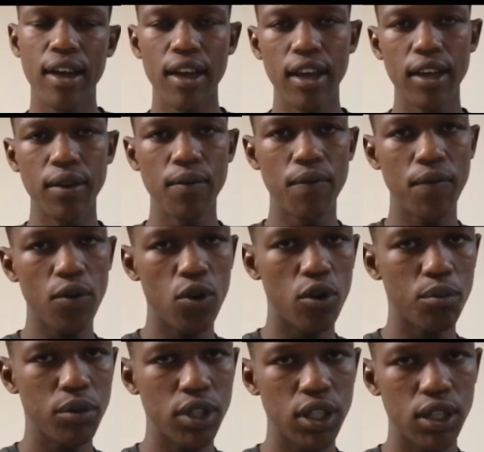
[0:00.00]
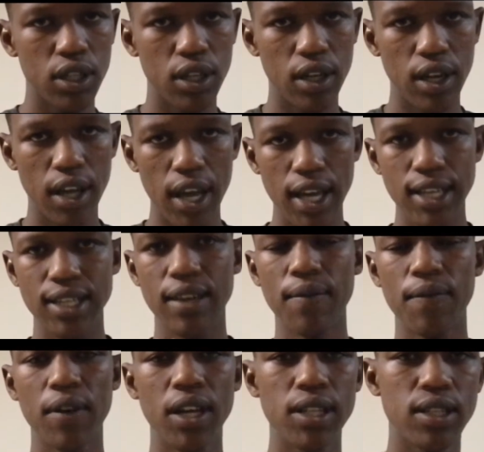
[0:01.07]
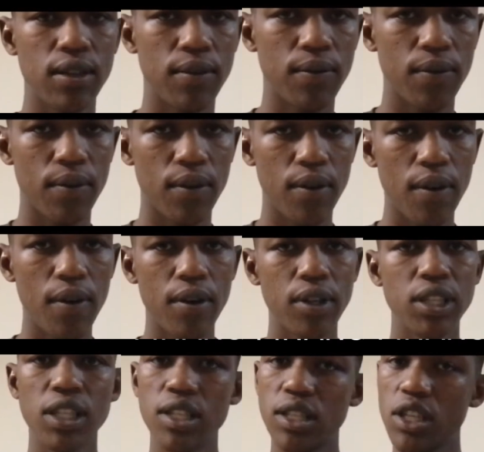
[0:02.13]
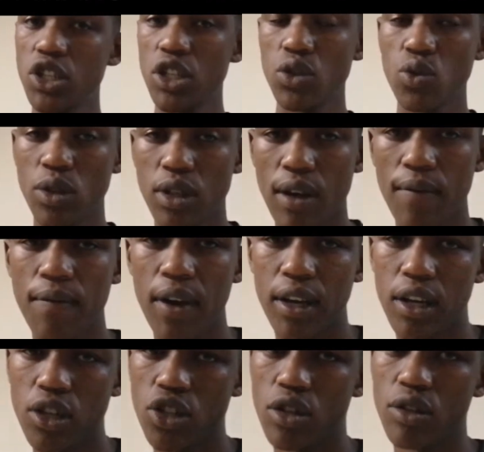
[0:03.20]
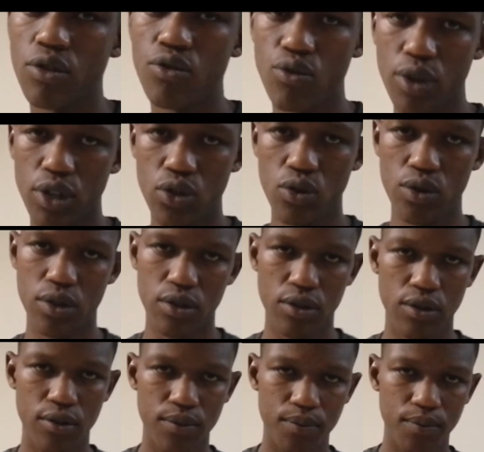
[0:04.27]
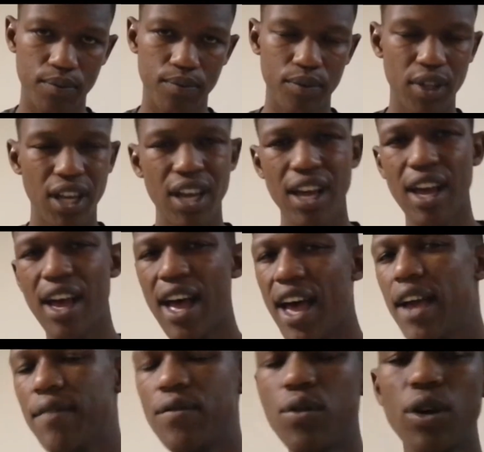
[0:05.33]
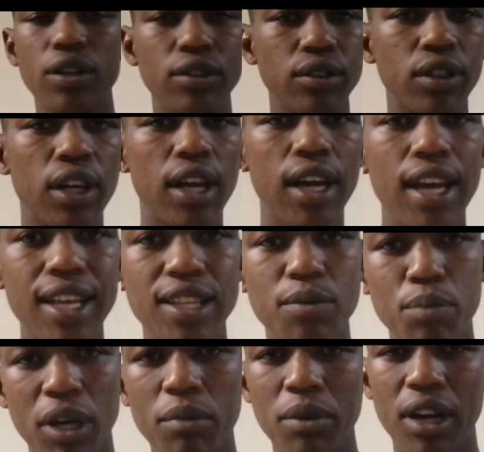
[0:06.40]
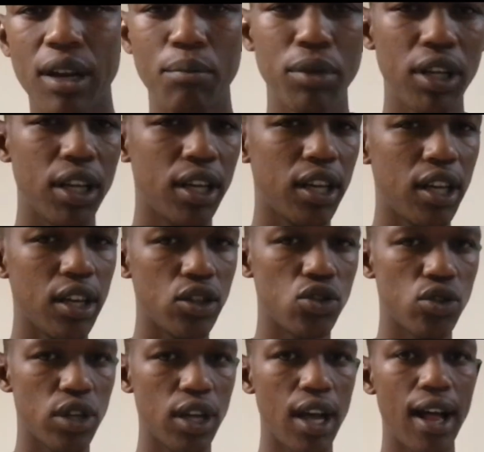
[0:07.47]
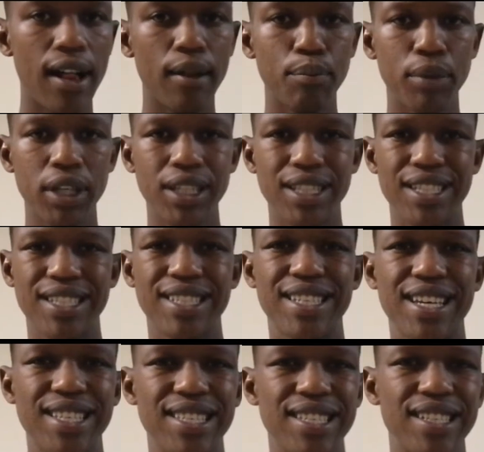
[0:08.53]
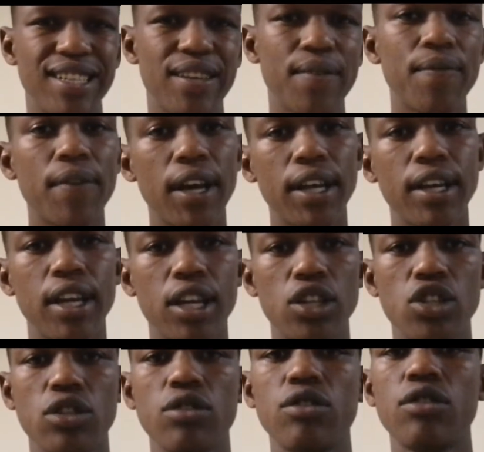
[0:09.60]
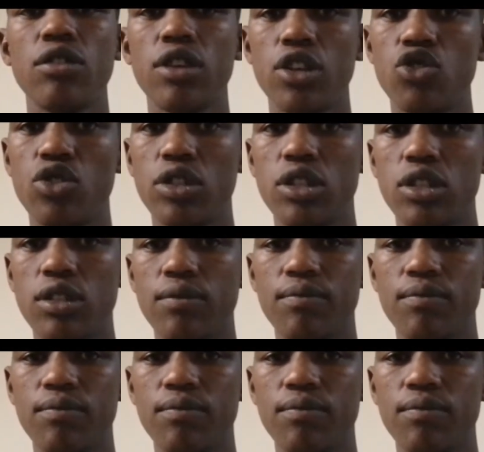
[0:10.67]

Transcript: informed and effective decisions with their financial resources. Hi everyone, it's Ben Malapile here, and today I'll be discussing financial literacy.